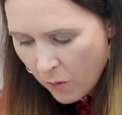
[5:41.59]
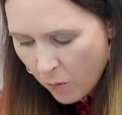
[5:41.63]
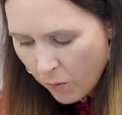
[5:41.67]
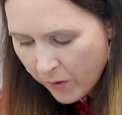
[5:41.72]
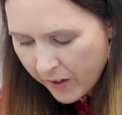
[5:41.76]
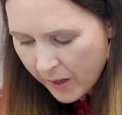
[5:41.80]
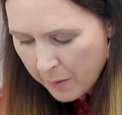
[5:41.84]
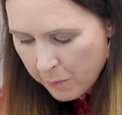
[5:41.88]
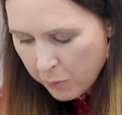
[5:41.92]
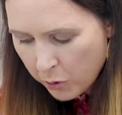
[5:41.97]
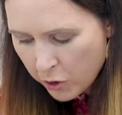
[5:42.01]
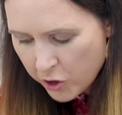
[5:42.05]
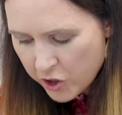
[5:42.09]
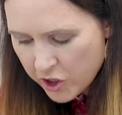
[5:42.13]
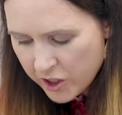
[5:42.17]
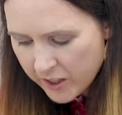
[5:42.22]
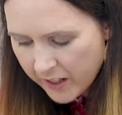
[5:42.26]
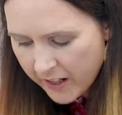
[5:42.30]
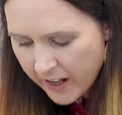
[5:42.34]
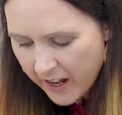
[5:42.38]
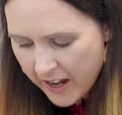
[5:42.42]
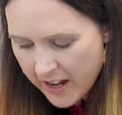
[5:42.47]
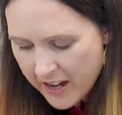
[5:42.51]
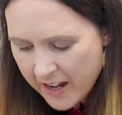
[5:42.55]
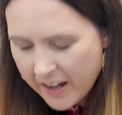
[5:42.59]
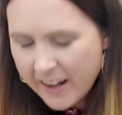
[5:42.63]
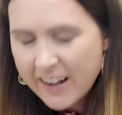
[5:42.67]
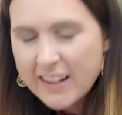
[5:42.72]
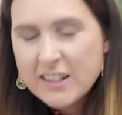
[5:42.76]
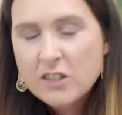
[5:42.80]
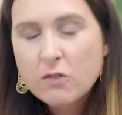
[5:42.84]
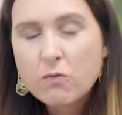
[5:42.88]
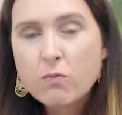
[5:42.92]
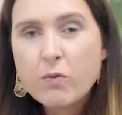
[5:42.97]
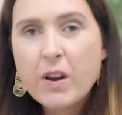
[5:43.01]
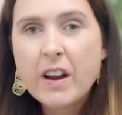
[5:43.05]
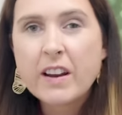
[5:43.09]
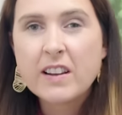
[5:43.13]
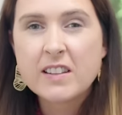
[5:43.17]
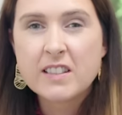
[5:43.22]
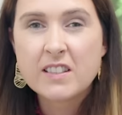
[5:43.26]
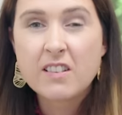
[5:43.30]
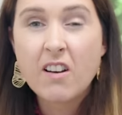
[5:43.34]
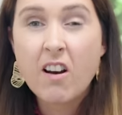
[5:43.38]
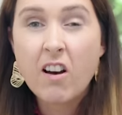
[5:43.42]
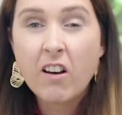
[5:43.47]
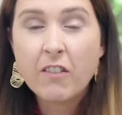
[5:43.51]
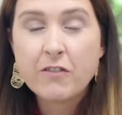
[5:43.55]
When I push the cake, it's really
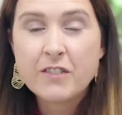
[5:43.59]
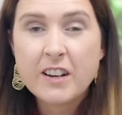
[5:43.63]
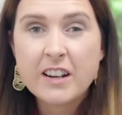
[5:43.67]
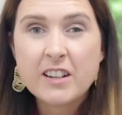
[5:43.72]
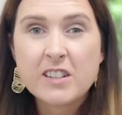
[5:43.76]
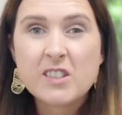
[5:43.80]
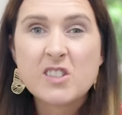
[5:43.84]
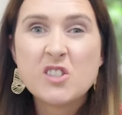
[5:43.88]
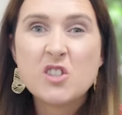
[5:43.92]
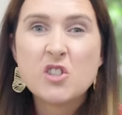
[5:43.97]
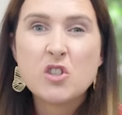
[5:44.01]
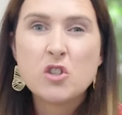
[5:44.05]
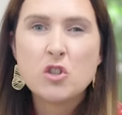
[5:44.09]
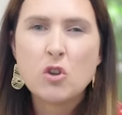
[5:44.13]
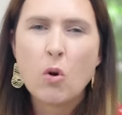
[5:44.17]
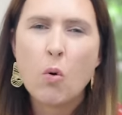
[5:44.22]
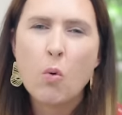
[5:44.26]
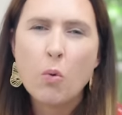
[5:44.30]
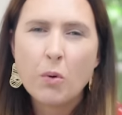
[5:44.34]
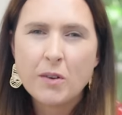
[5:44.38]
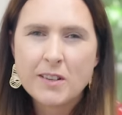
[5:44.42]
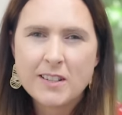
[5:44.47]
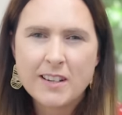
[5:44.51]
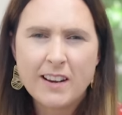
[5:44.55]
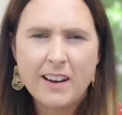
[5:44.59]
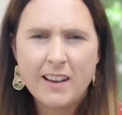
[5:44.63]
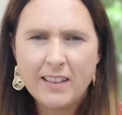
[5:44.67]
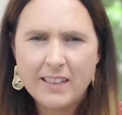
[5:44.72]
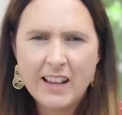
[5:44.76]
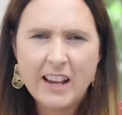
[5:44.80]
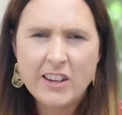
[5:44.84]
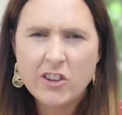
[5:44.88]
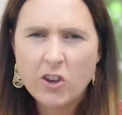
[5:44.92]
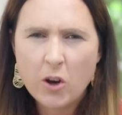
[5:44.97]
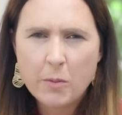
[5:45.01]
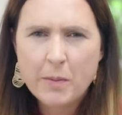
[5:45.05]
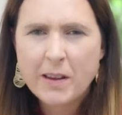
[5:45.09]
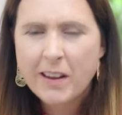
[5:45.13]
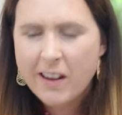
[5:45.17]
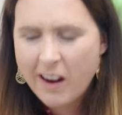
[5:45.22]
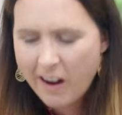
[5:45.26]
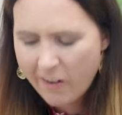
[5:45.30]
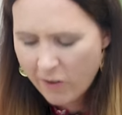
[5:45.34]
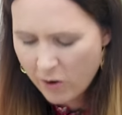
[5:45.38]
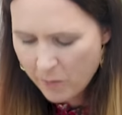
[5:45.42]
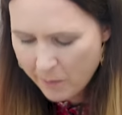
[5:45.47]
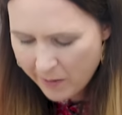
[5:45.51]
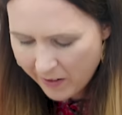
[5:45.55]
soft and it's soaked in that yummy
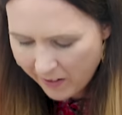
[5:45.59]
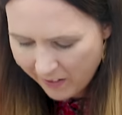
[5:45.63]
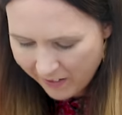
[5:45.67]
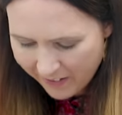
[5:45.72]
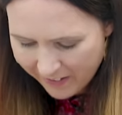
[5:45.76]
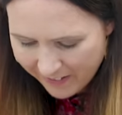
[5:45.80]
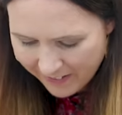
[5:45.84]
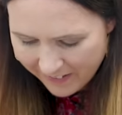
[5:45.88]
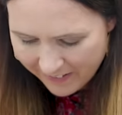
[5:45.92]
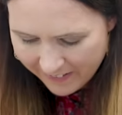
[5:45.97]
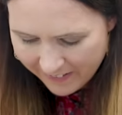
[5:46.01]
caramel.